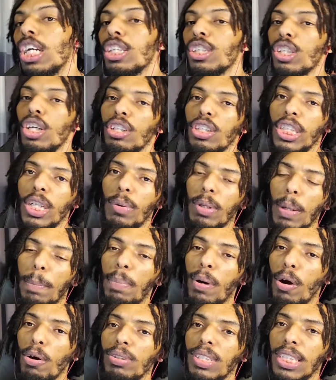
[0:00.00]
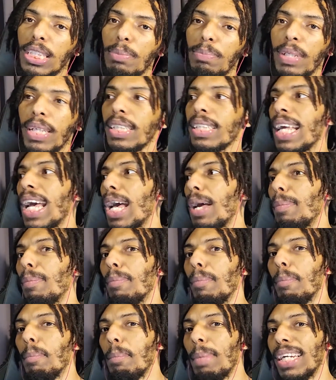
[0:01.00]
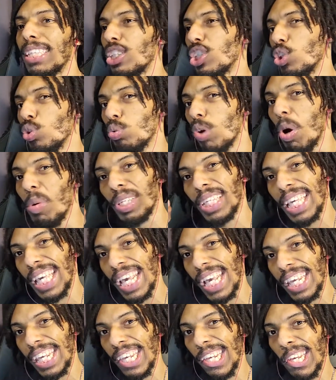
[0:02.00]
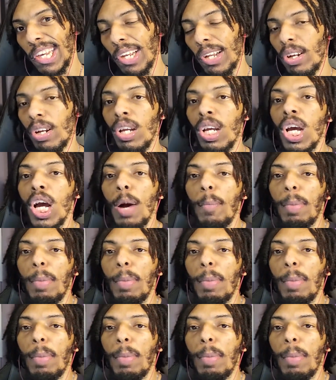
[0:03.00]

So you don't want to post something that might do okay here,